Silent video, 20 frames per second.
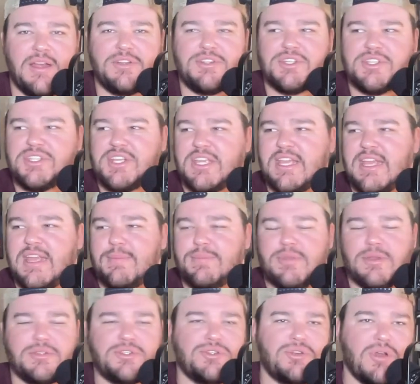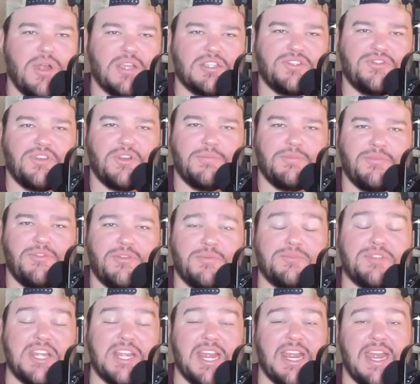just to keep those trucks from
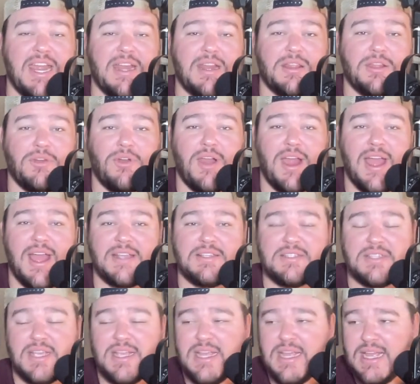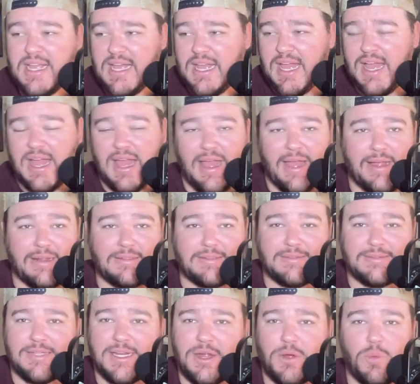digging into the grass.
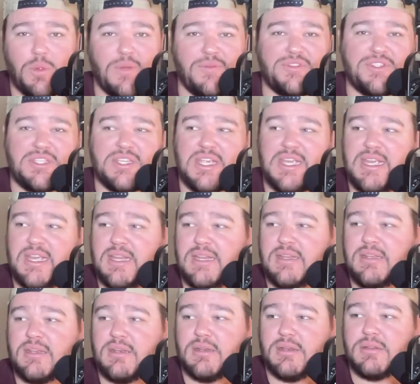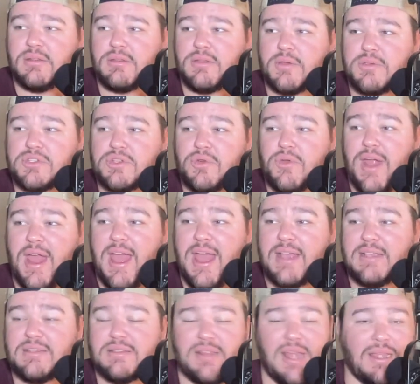We've seen those
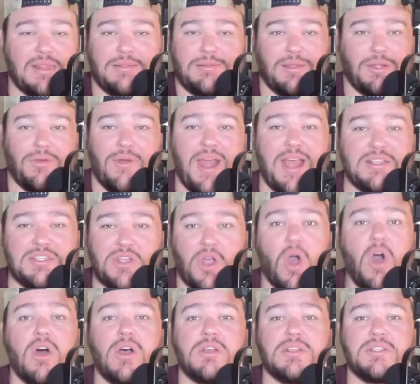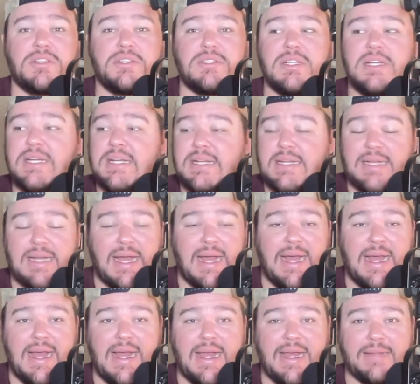the grass cause
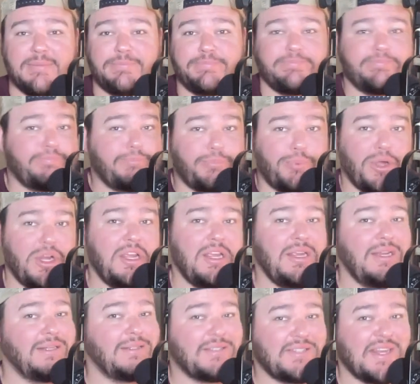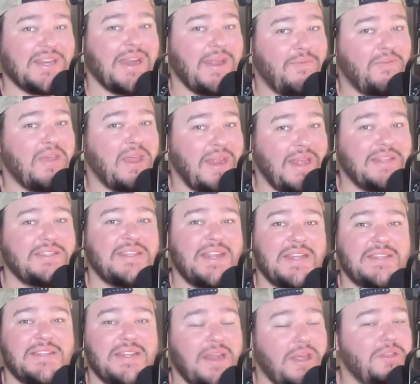pretty significant
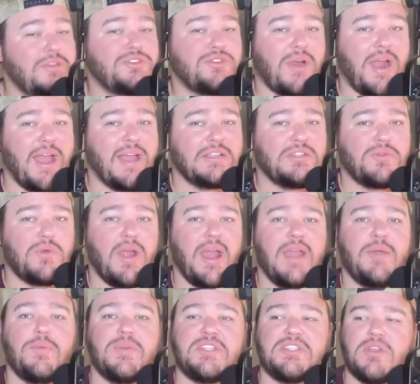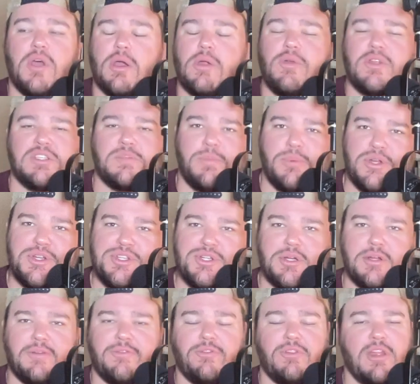incidents at other tracks, right? We saw Chris
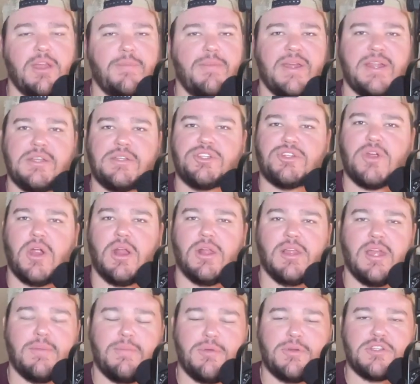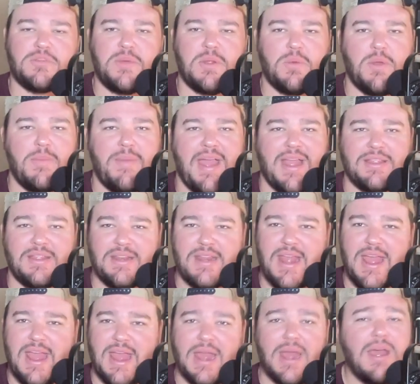Buescher flip at Charlotte Motor Speedway back in the
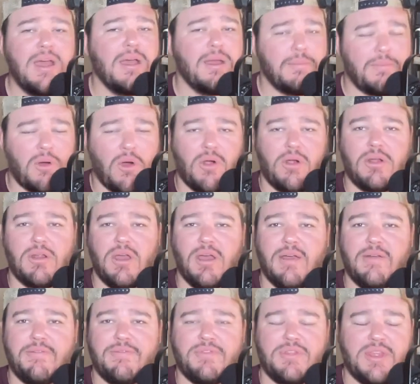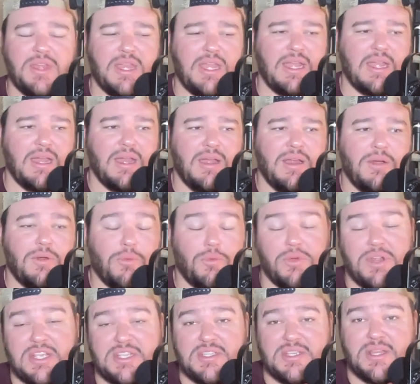day, part of the
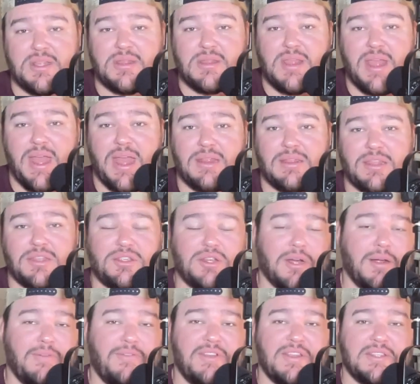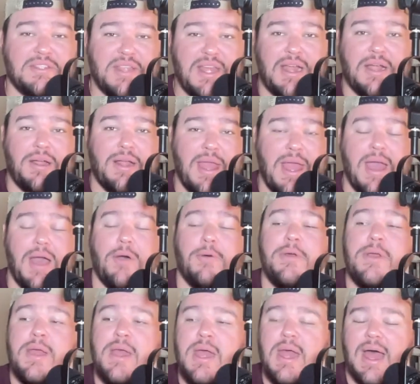reason that the turf is there now.
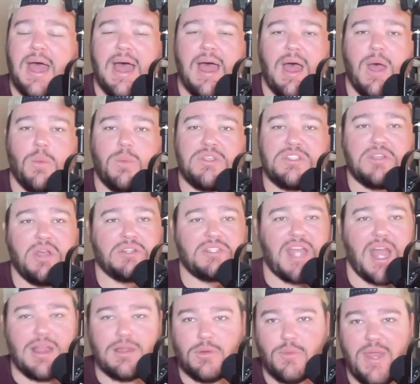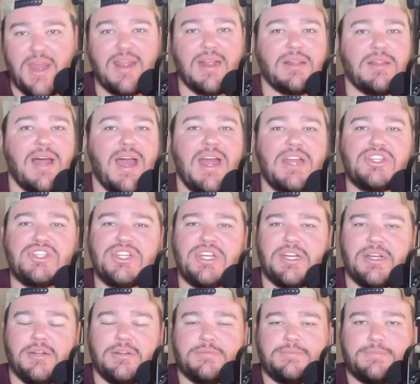We saw Tyler Reddick last
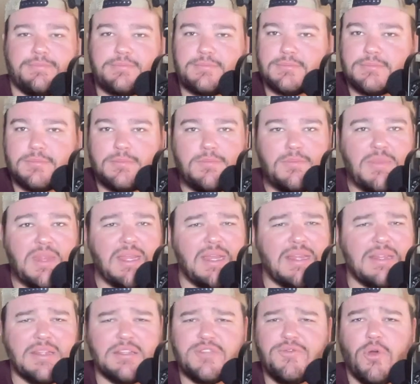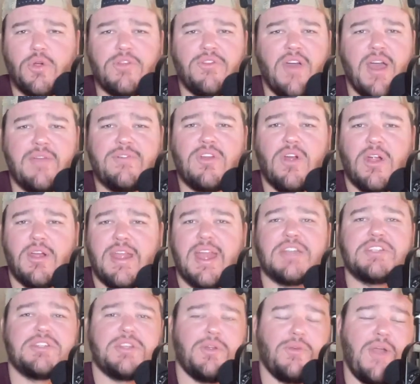year in this 45 car
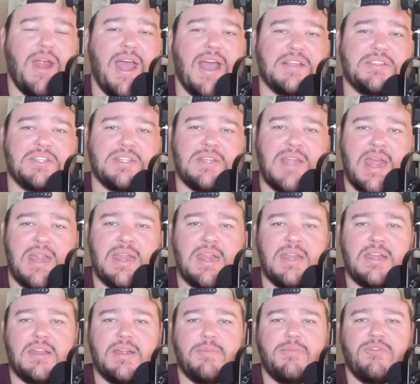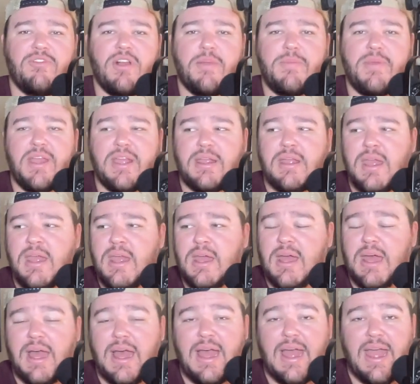catch the grass and end up flipping.
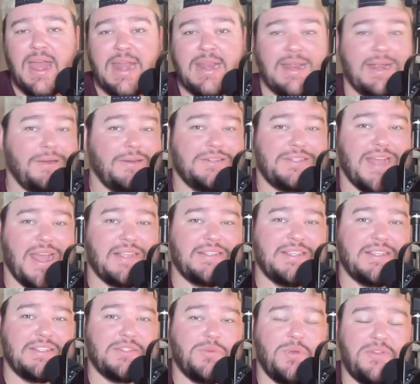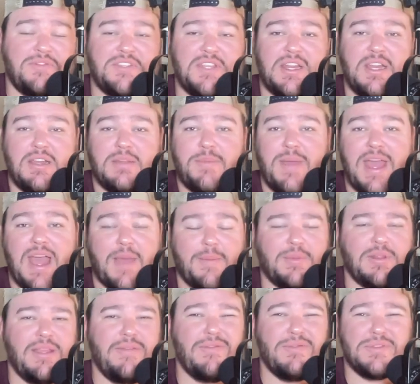And here at Texas, we've seen it I
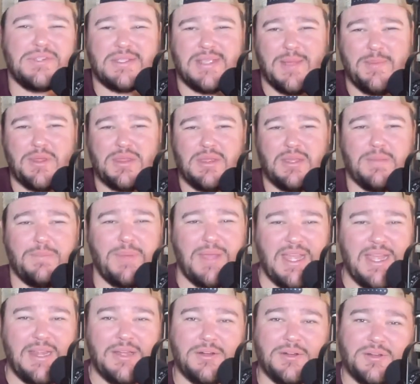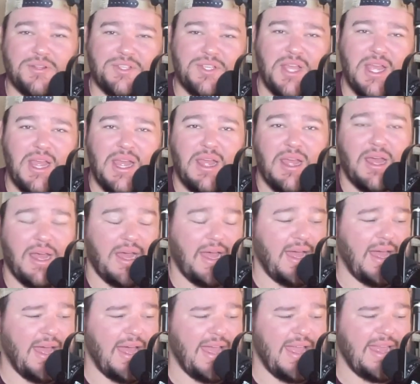believe it was Timothy Peters
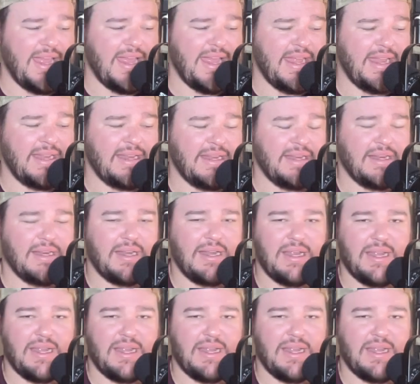in